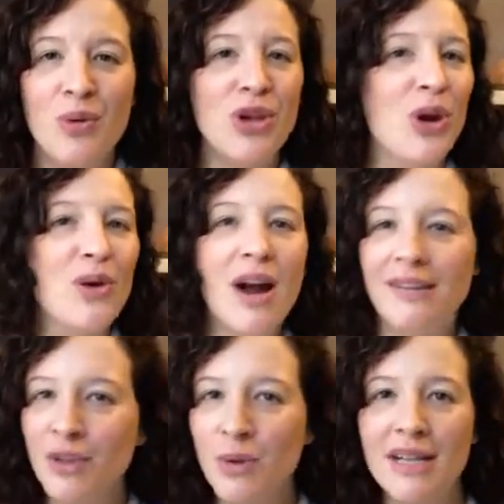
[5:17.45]
You know, not
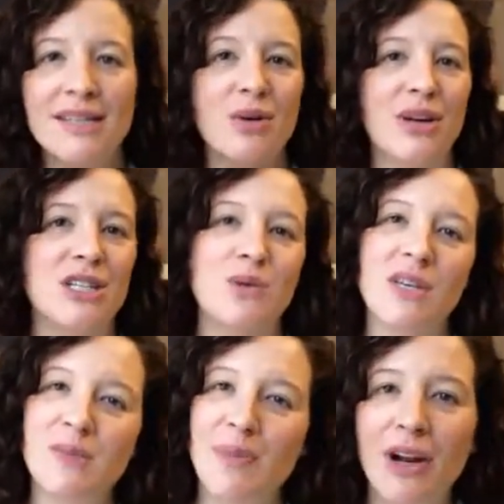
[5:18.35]
everyone is going to
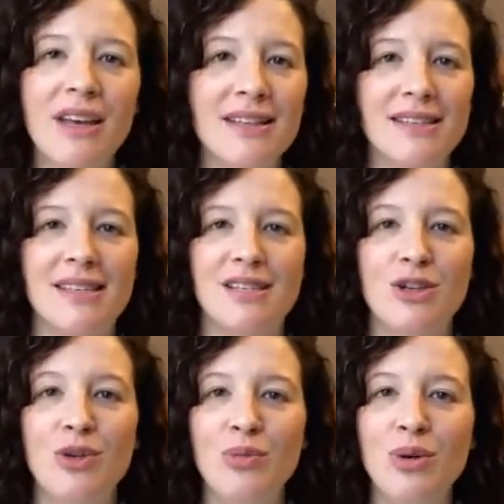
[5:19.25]
experience this
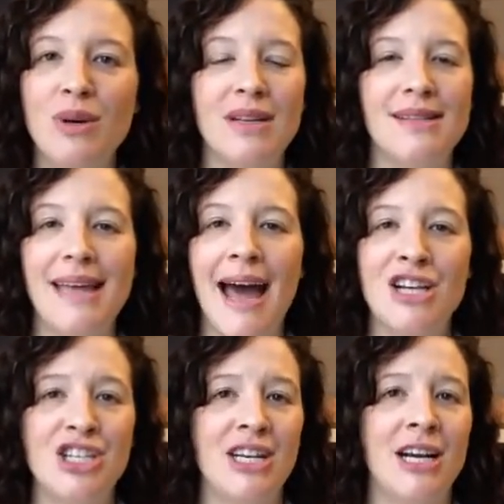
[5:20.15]
new moon in
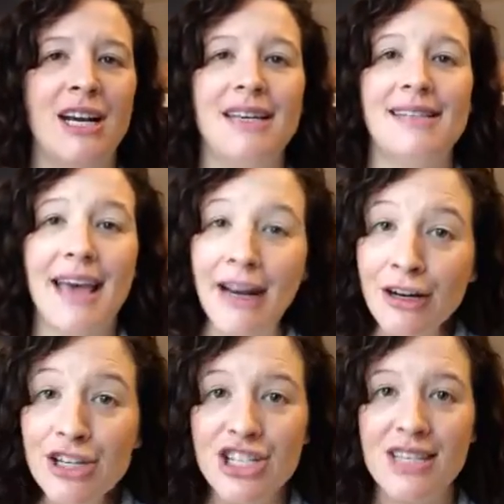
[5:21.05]
Sagittarius
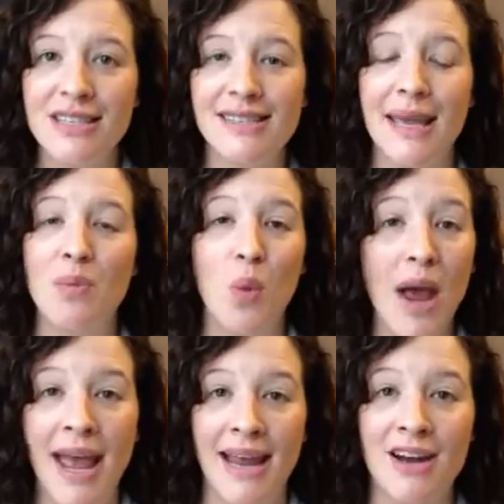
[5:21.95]
energy the same
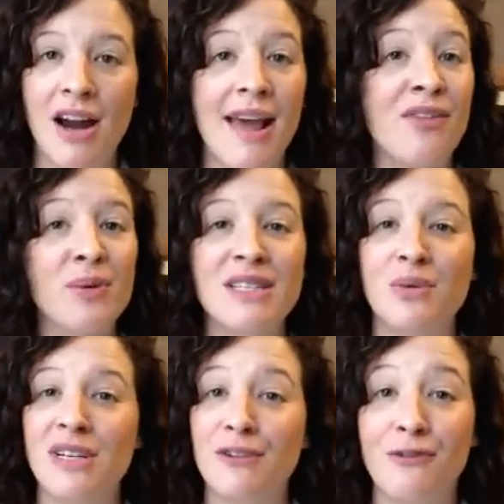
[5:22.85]
way. Not everyone's
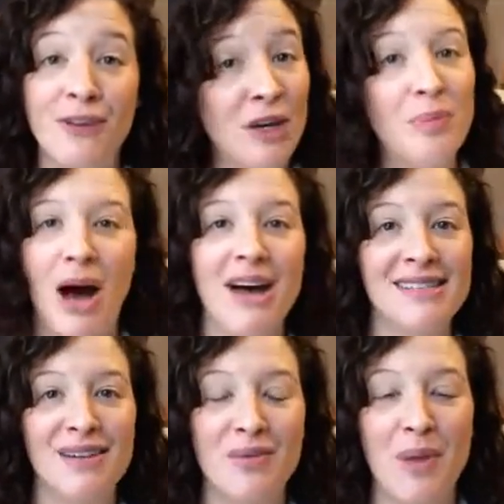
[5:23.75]
going to feel
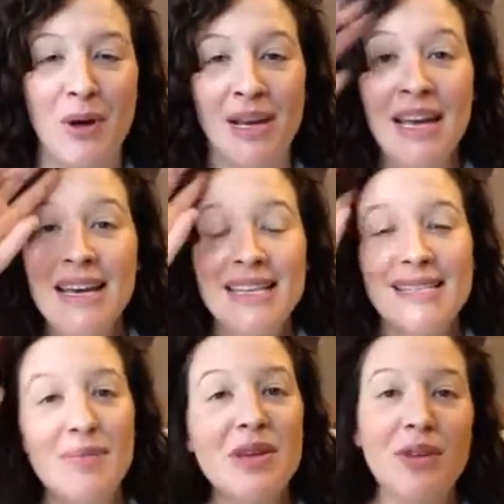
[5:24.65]
positive about it.
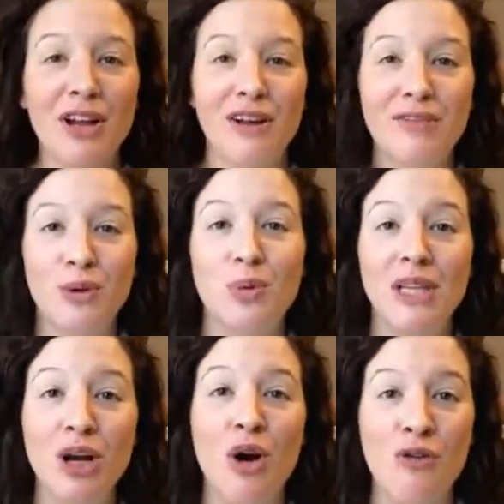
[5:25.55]
Some people are going to feel
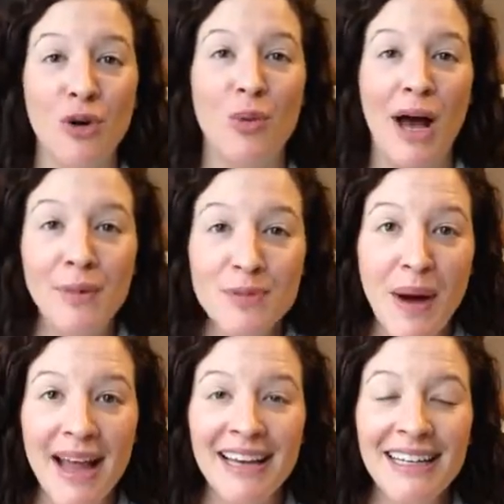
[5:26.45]
really overwhelmed
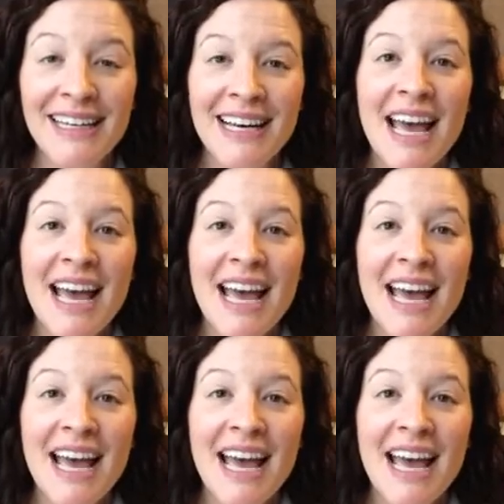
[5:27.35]
by it.